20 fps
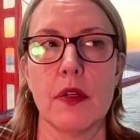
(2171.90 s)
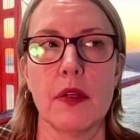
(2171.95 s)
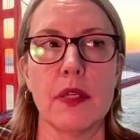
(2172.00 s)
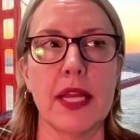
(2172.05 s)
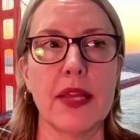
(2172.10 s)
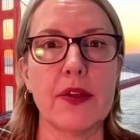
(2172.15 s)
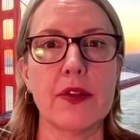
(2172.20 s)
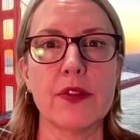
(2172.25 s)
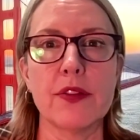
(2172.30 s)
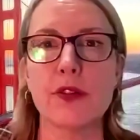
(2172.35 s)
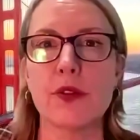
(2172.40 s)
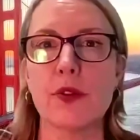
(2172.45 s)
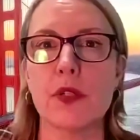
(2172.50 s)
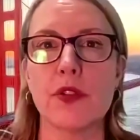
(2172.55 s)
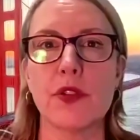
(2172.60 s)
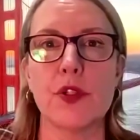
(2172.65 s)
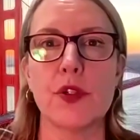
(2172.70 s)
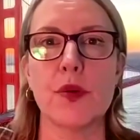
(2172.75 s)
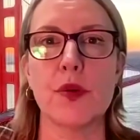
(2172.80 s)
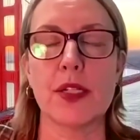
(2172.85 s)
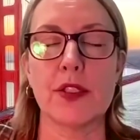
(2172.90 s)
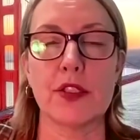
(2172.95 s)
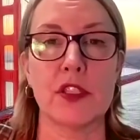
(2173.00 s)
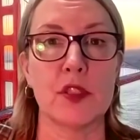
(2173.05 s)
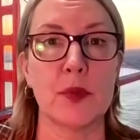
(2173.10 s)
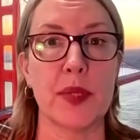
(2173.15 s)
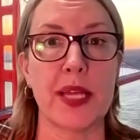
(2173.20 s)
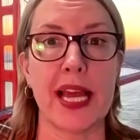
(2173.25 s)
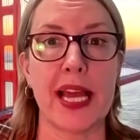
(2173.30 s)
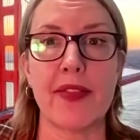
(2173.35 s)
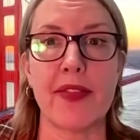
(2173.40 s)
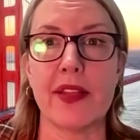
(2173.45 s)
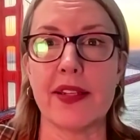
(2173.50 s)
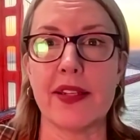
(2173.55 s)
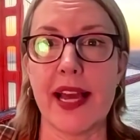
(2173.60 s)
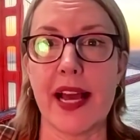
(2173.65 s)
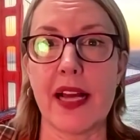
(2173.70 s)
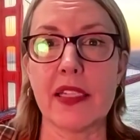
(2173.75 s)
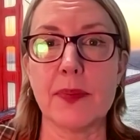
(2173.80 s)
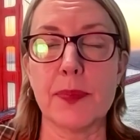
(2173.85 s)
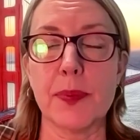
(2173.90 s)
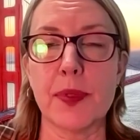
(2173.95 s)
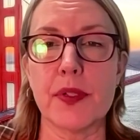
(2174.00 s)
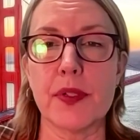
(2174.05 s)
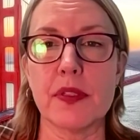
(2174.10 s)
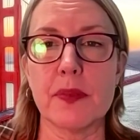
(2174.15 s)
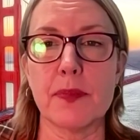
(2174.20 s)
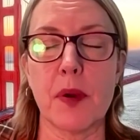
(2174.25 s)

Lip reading: Yeah, those are sort of two questions. We had the dashboards,